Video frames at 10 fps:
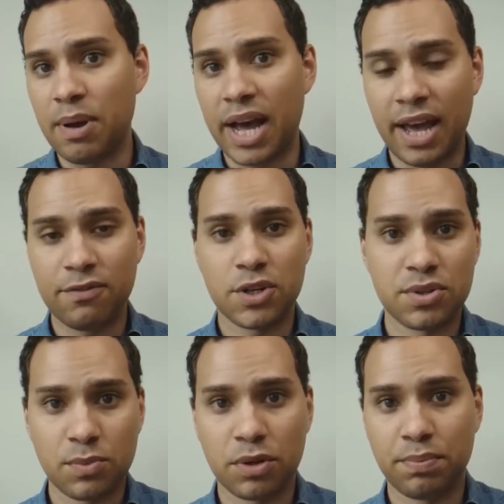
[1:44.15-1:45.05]
I have
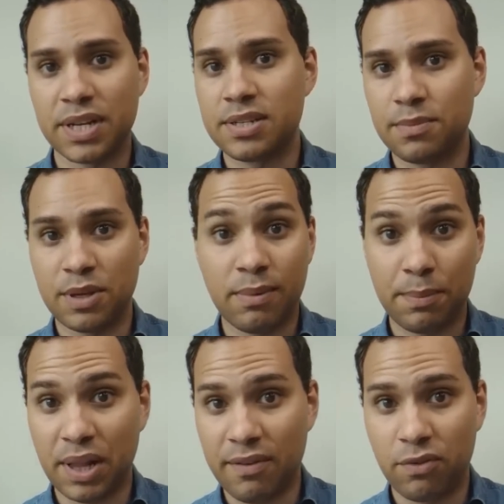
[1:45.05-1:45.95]
chosen WordPress to be
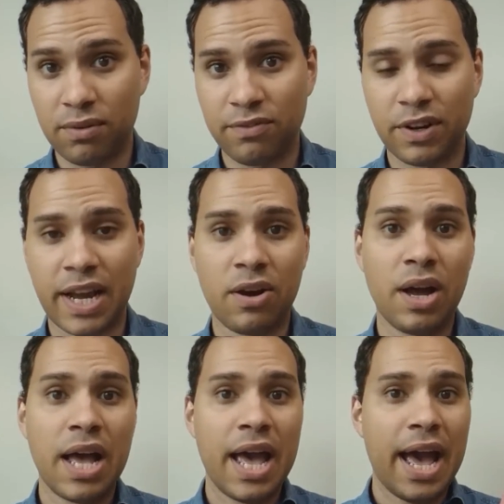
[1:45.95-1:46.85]
my platform for
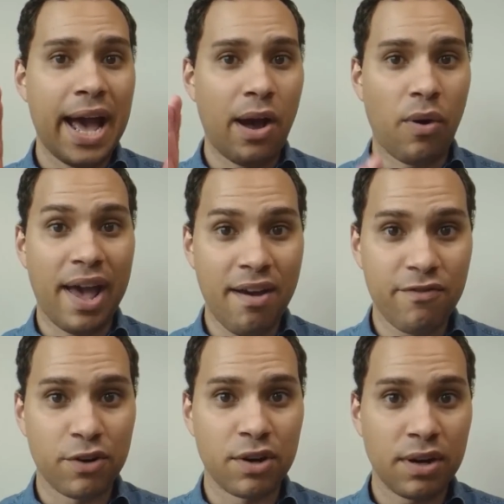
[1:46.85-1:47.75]
now.
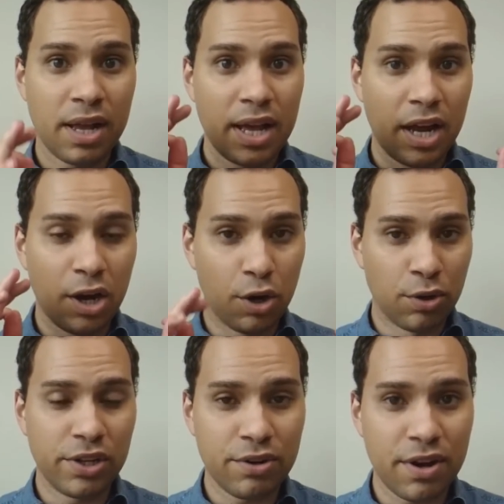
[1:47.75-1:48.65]
However, uh,
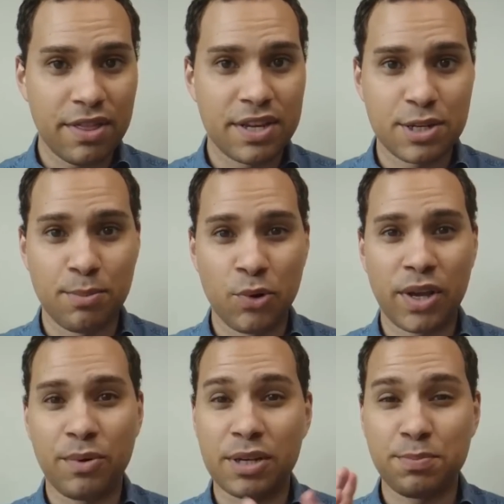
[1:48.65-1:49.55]
earlier this
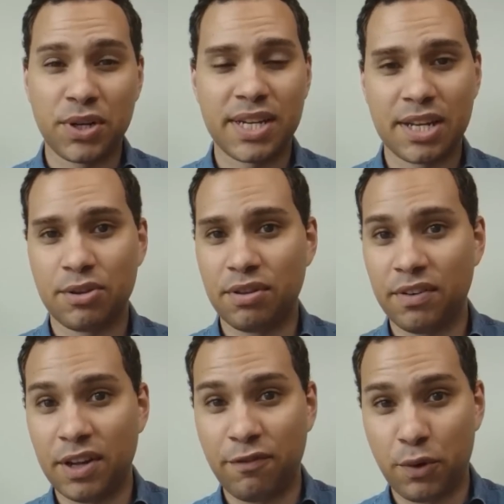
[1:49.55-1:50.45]
morning when I was putting together the
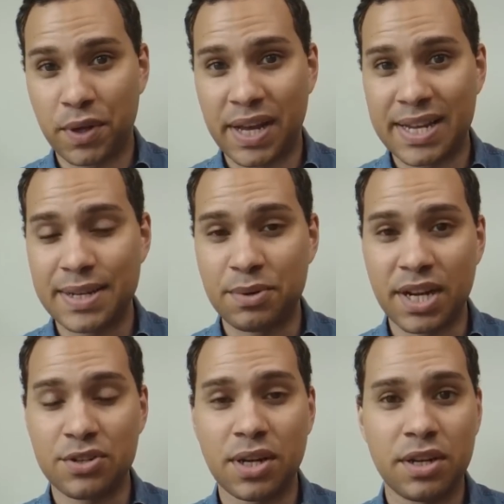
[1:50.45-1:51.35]
video for you guys, I was
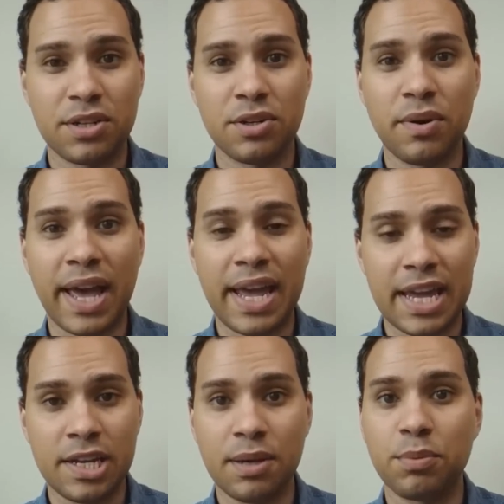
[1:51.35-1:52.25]
actually going to do a
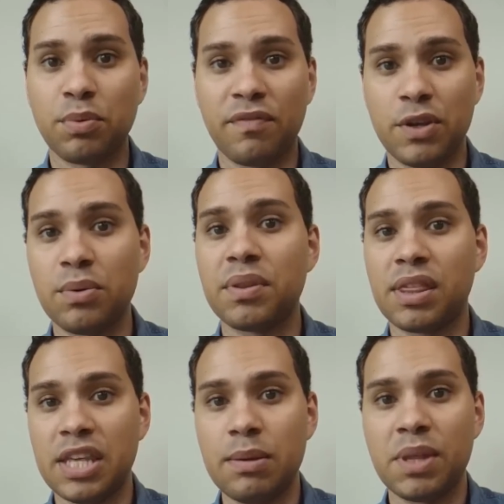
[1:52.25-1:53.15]
in-depth review of the
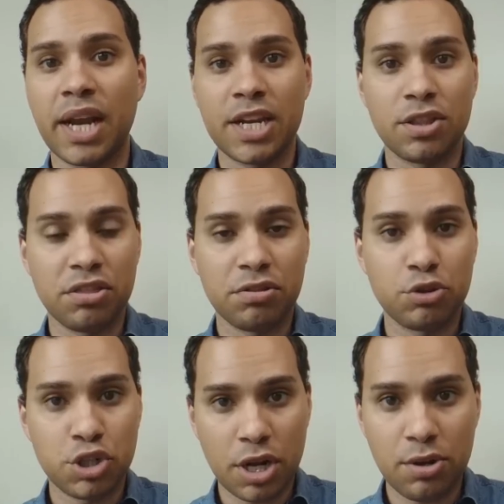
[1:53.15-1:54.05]
theme that I th
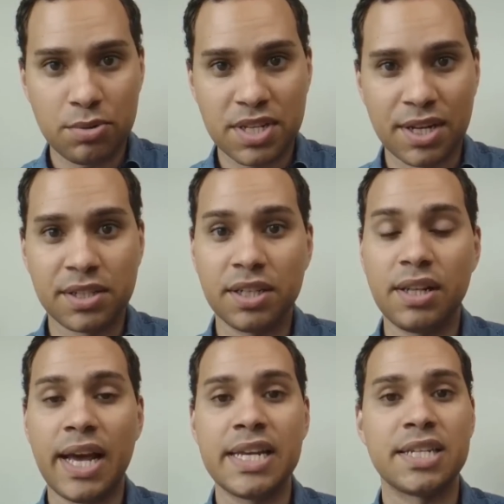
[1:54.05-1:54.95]
chose
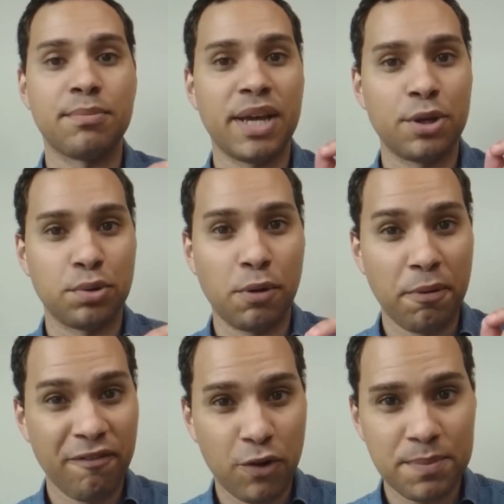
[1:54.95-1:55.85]
until I did my Google
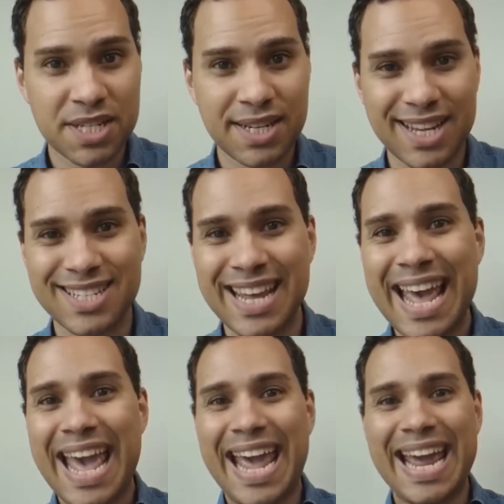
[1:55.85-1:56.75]
performance test,
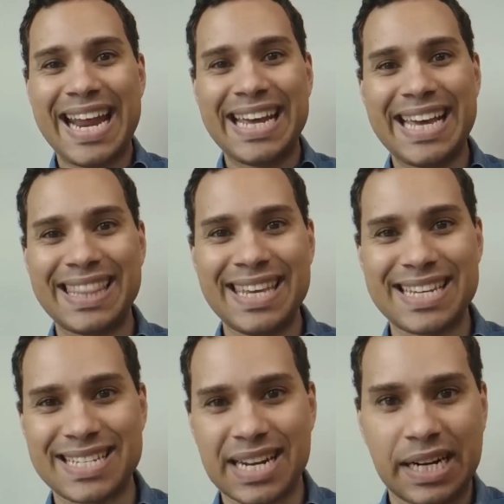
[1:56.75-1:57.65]
and I got this.